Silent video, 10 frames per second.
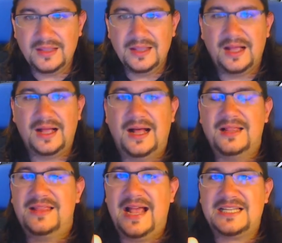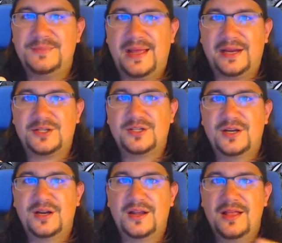Last
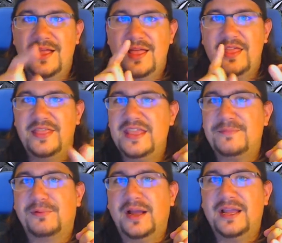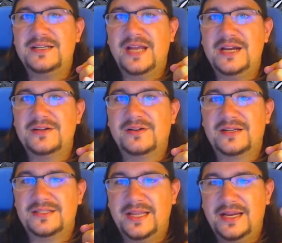match, the Brian
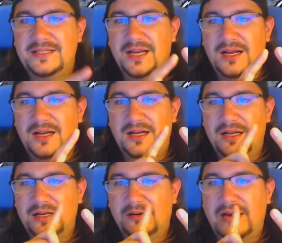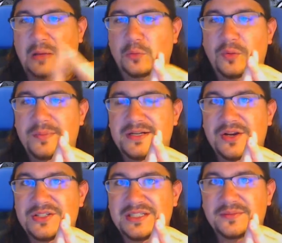Kendrick takes on Raul
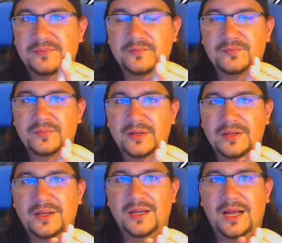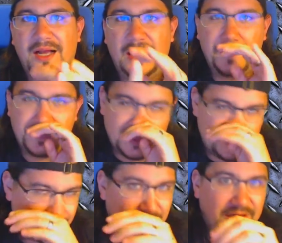Mendoza.
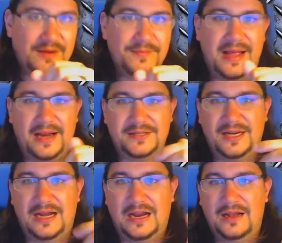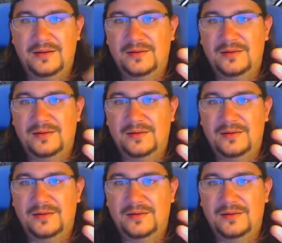This is a great match. I